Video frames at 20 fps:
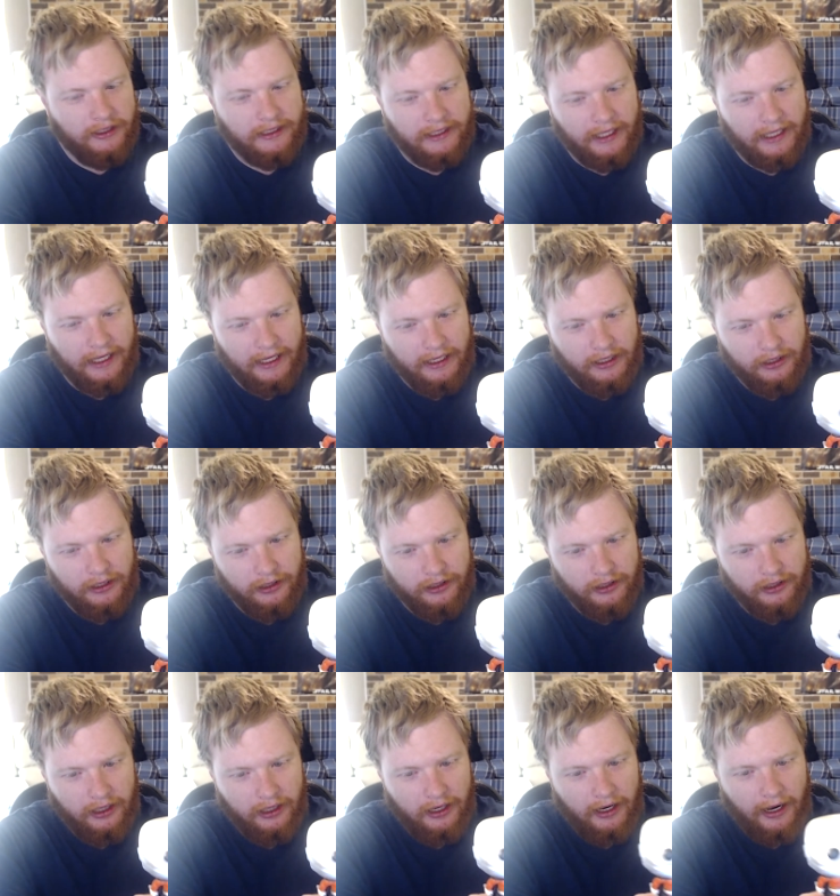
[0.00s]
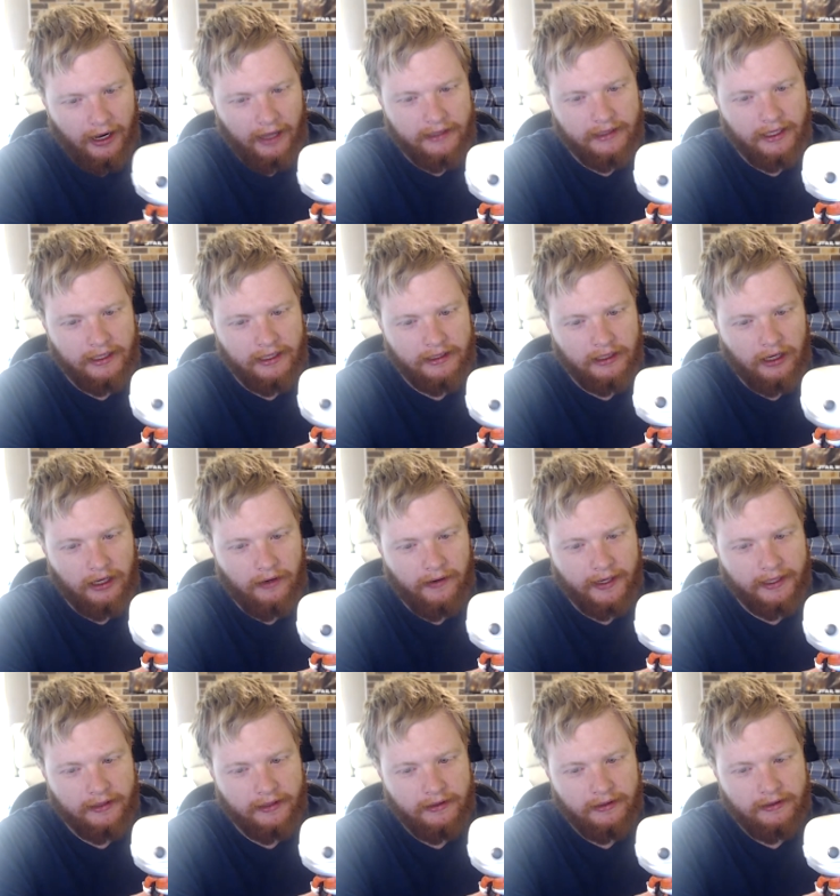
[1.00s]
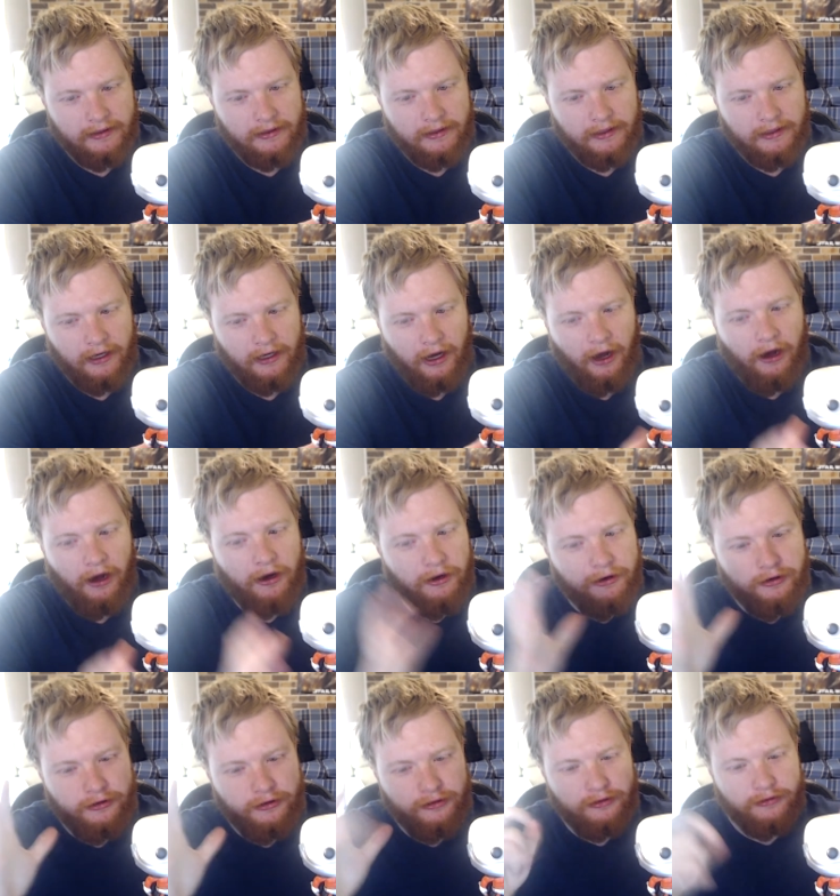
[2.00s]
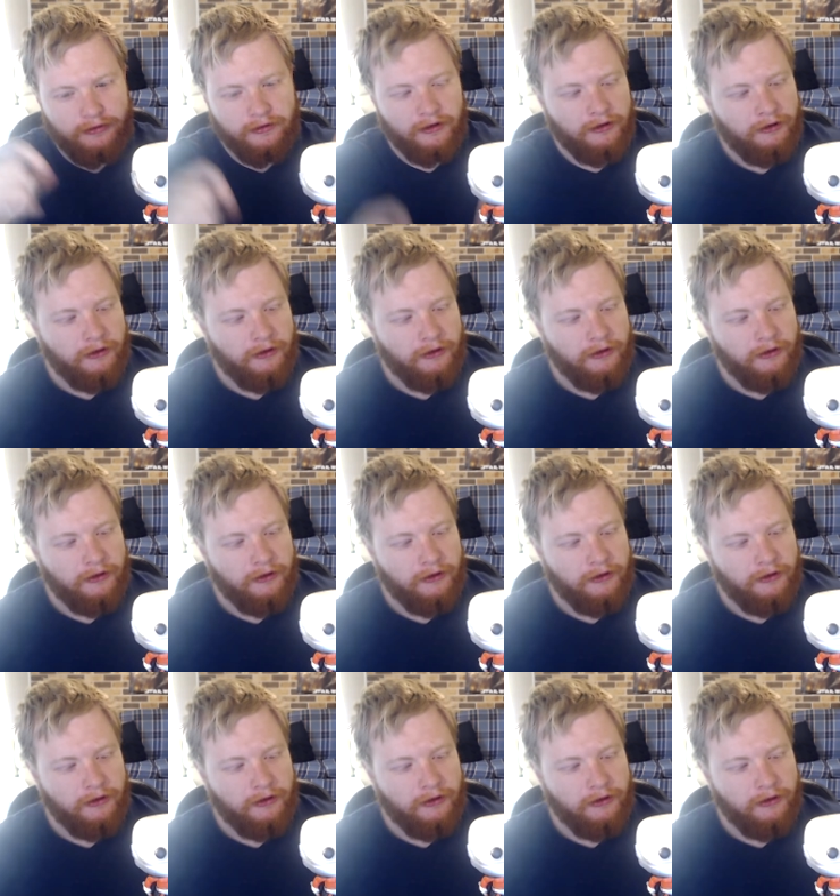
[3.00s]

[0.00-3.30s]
the EU and then going, oh,